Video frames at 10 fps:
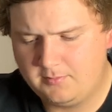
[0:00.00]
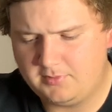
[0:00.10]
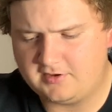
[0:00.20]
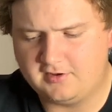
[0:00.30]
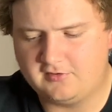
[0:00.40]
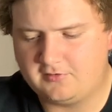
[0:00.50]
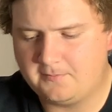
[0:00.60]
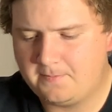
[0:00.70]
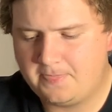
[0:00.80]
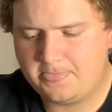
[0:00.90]
Because
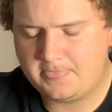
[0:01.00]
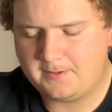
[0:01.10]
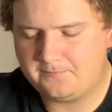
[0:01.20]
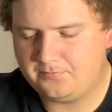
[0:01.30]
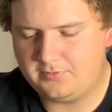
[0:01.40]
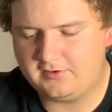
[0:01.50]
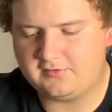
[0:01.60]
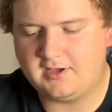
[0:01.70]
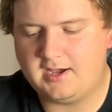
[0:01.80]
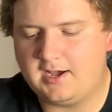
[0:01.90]
this
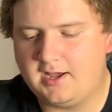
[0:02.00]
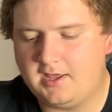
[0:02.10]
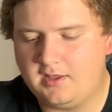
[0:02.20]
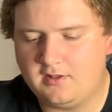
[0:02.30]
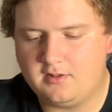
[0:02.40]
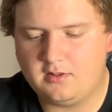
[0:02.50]
guy,